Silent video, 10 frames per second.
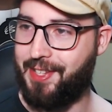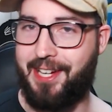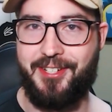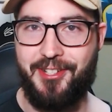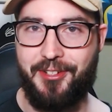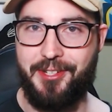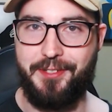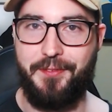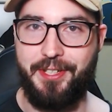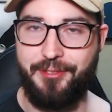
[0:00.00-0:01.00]
like
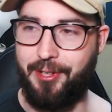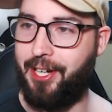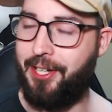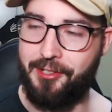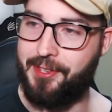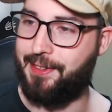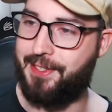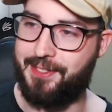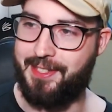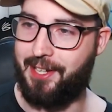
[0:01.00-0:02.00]
Shoto's fist, right? I don't think
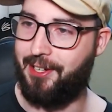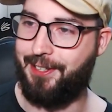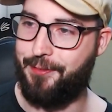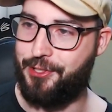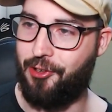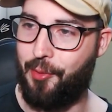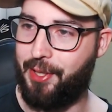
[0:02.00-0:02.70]
this is that kind of show,